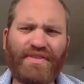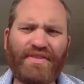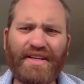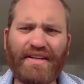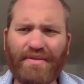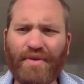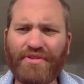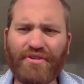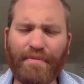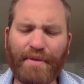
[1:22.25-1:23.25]
seen in
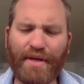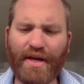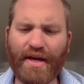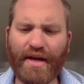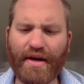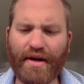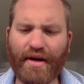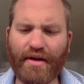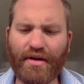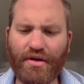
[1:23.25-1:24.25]
Western PA uh,
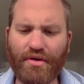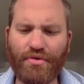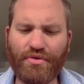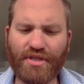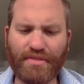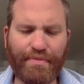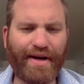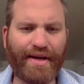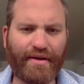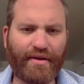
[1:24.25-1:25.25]
a huge
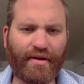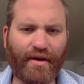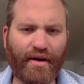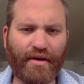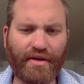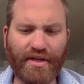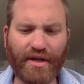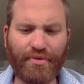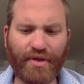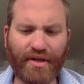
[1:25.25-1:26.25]
spike, uh, a
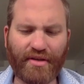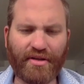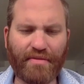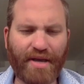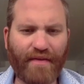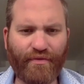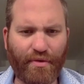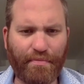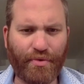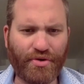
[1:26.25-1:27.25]
doubling in the demand
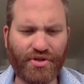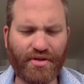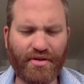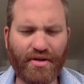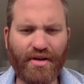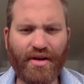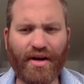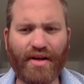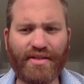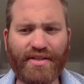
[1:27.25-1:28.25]
for abortion
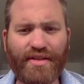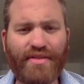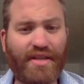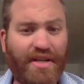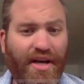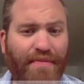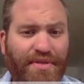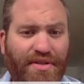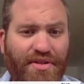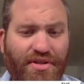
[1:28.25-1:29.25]
uh, since the
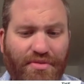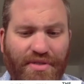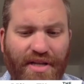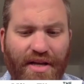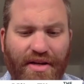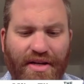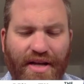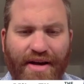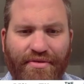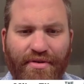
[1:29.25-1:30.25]
Dobbs decision was handed
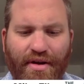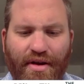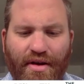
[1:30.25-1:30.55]
down.